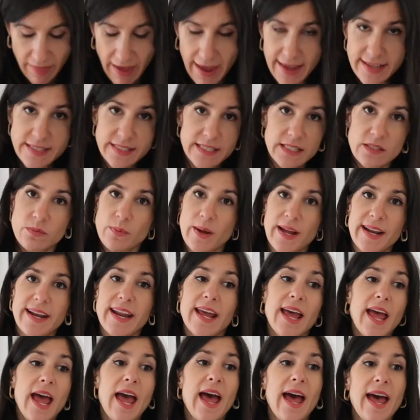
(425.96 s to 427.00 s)
that is this one,
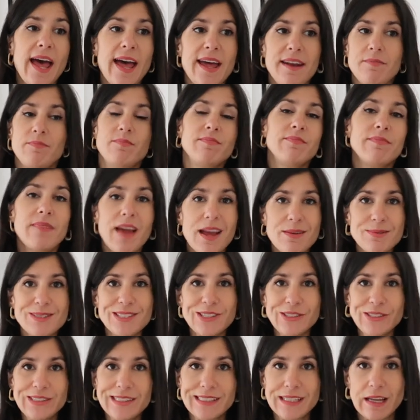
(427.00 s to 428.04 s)
and
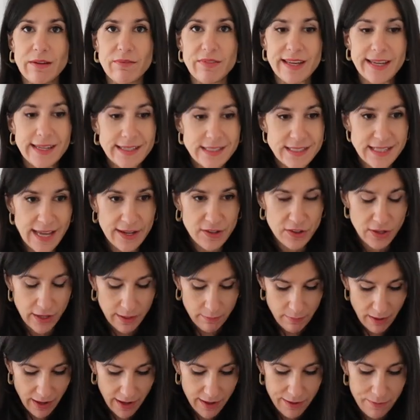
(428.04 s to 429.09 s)
absolutely love this. Actually
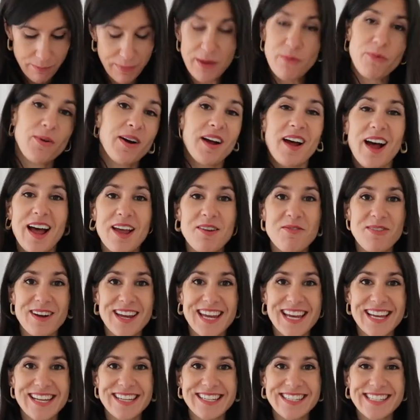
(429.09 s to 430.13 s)
might be what I
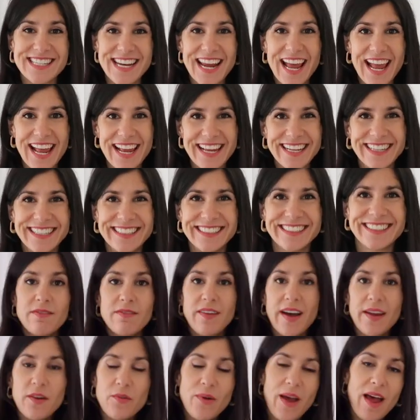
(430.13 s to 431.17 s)
wear today.
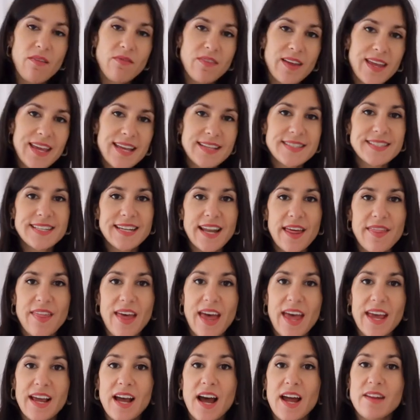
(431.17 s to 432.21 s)
Final outfit is
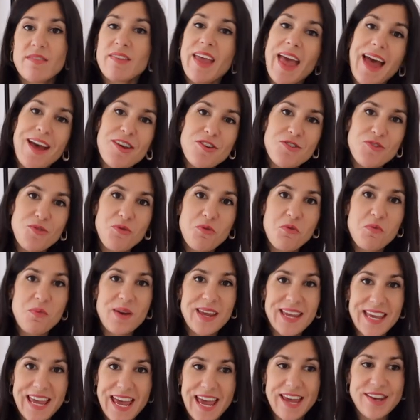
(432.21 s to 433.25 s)
another kind of casual
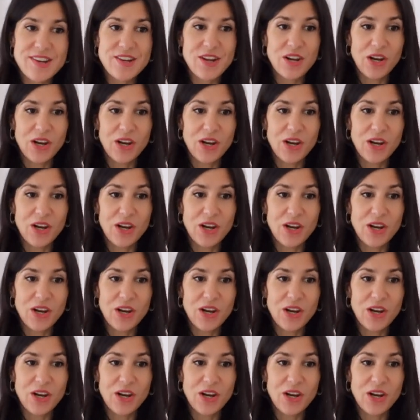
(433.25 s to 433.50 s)
weekend